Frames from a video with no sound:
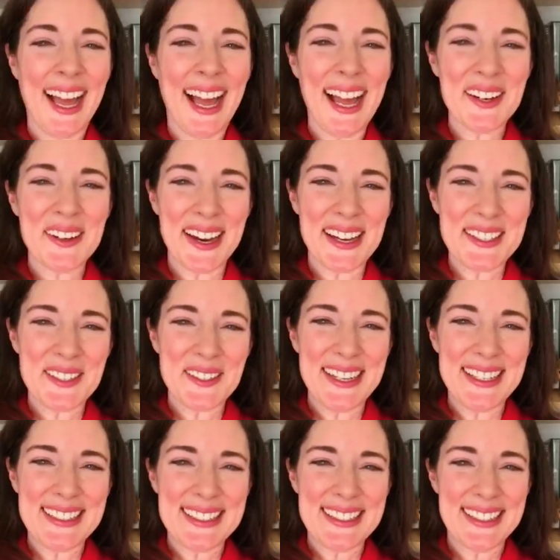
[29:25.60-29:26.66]
Hi,
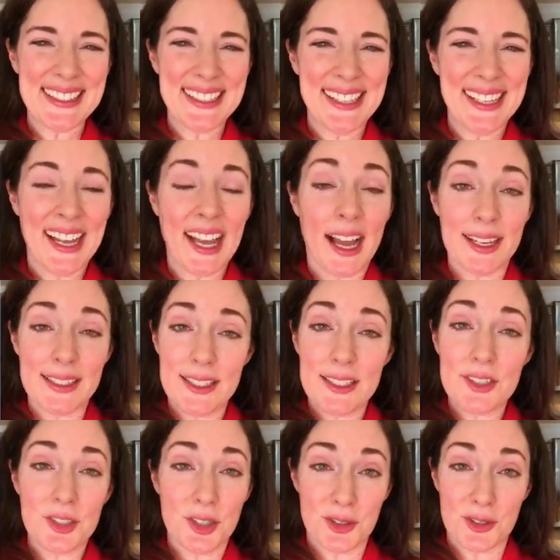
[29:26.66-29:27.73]
graduates! I
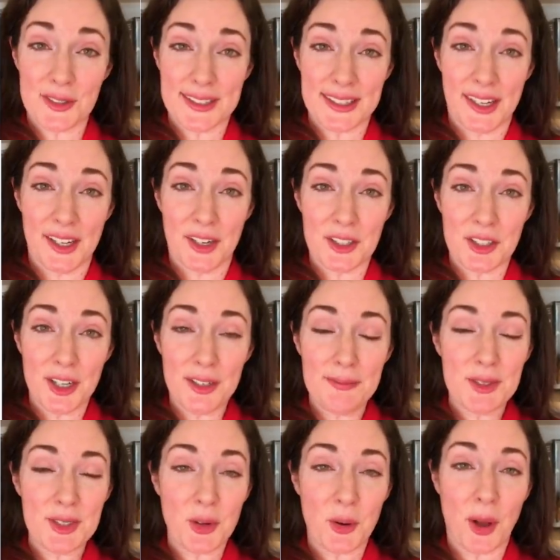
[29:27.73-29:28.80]
teach children's literature,
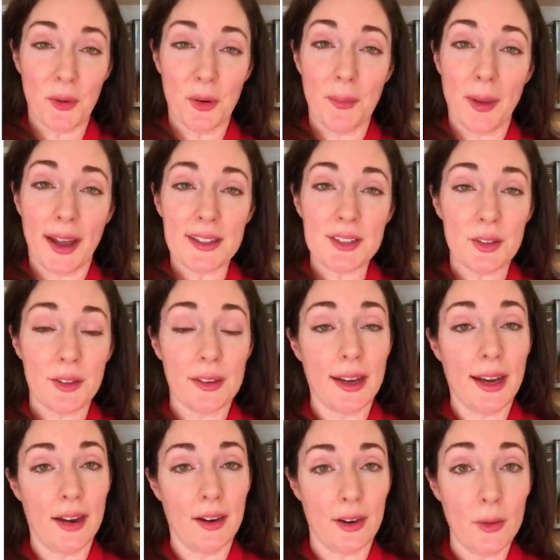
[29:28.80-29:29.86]
so I'll remind you that
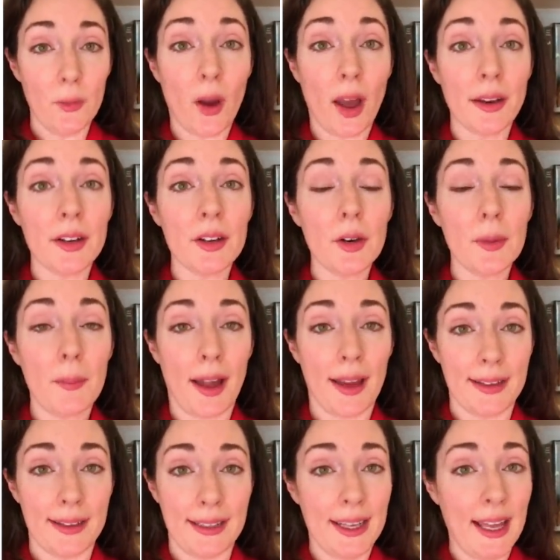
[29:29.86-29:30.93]
Harry, Ron, and
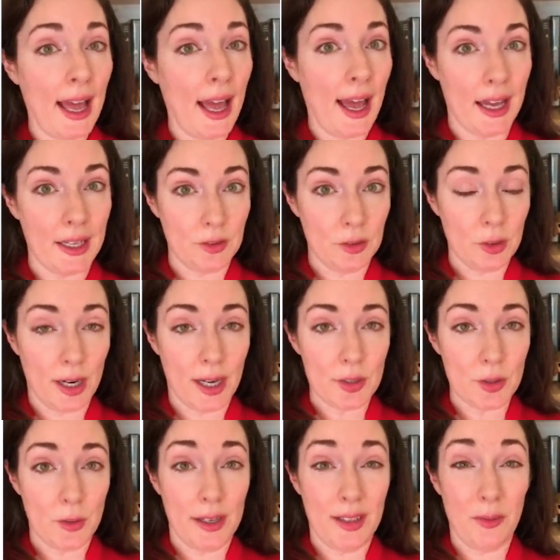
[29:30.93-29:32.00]
Hermione hadn't
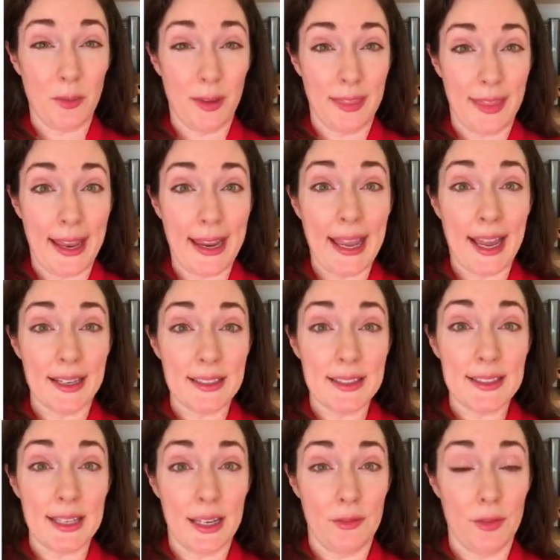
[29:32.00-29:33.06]
graduated when they had to
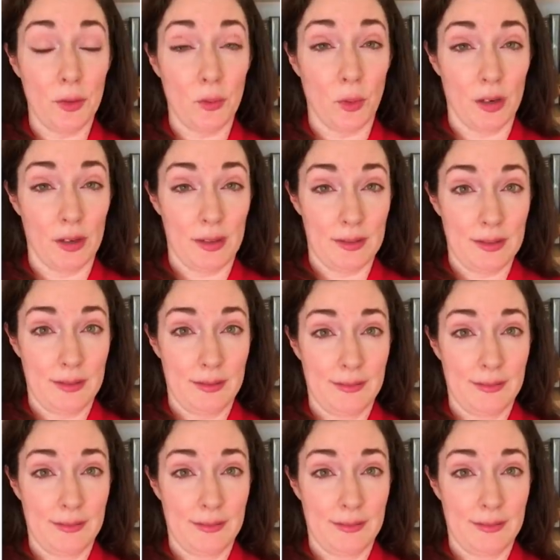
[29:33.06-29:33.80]
save the world.